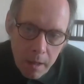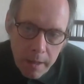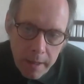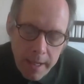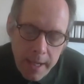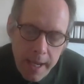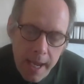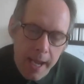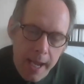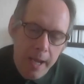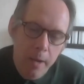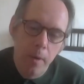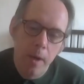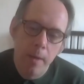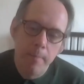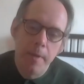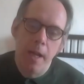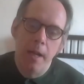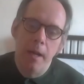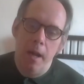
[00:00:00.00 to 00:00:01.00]
Yeah, well, I
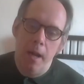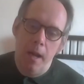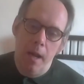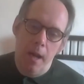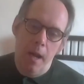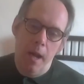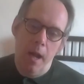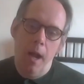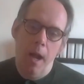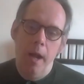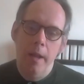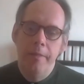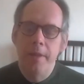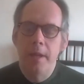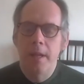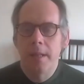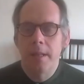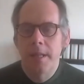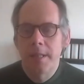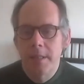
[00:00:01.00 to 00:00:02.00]
mean, I
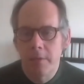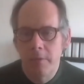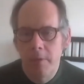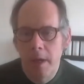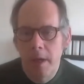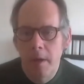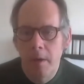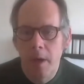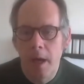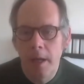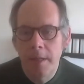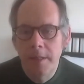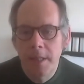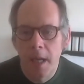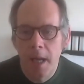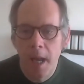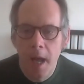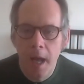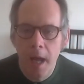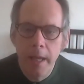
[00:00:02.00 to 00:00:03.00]
think there's a real
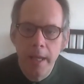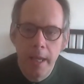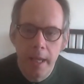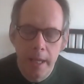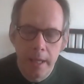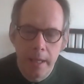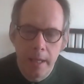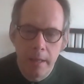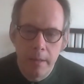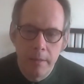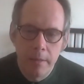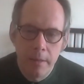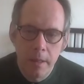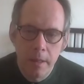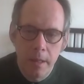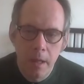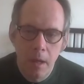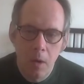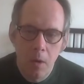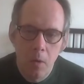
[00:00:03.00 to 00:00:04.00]
underlying
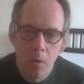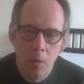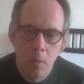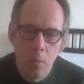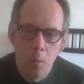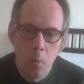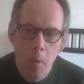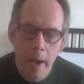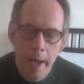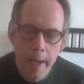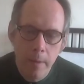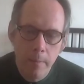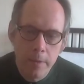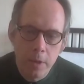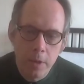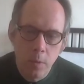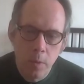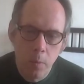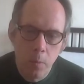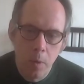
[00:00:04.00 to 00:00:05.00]
the whole way in
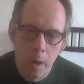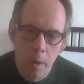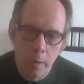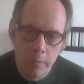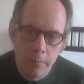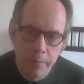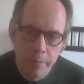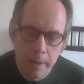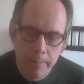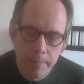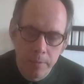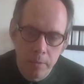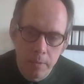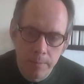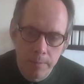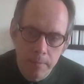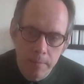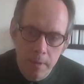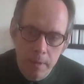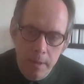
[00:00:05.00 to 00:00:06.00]
which we work with people.
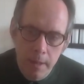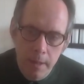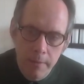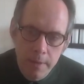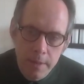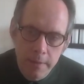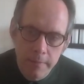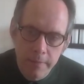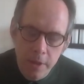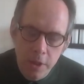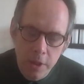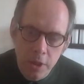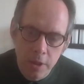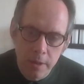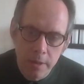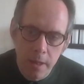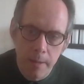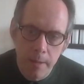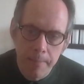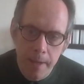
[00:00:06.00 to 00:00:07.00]
There is a
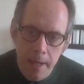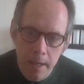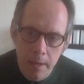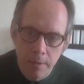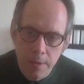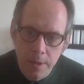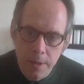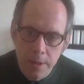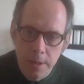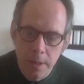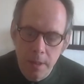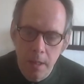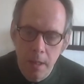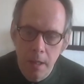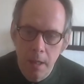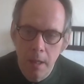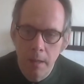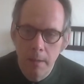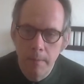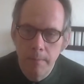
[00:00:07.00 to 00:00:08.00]
vision about
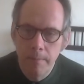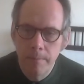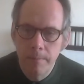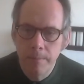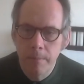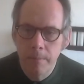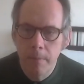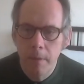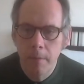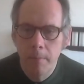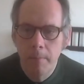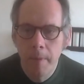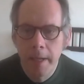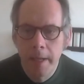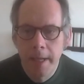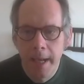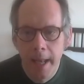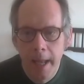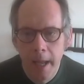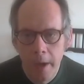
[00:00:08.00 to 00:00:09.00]

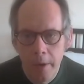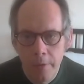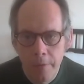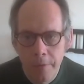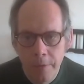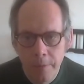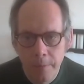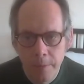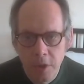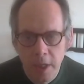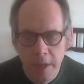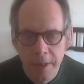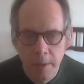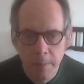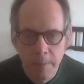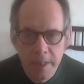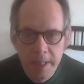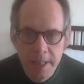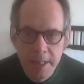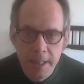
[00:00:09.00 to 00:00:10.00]
mental health, which I think
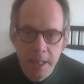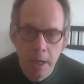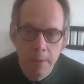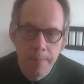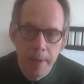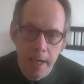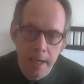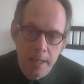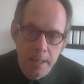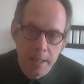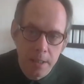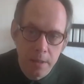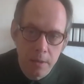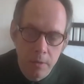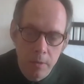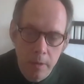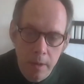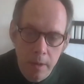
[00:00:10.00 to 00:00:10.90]
we need to go back to,